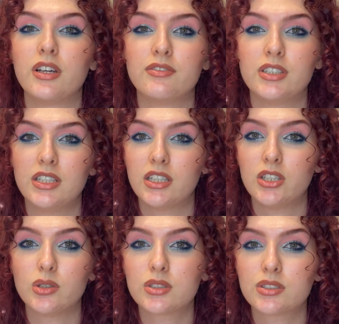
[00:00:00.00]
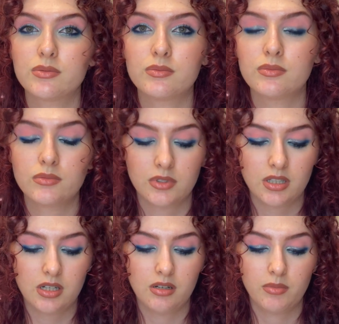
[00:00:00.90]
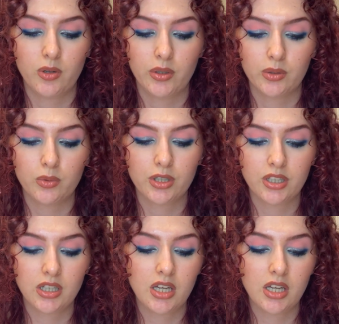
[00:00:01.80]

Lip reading: everyday looks going to work.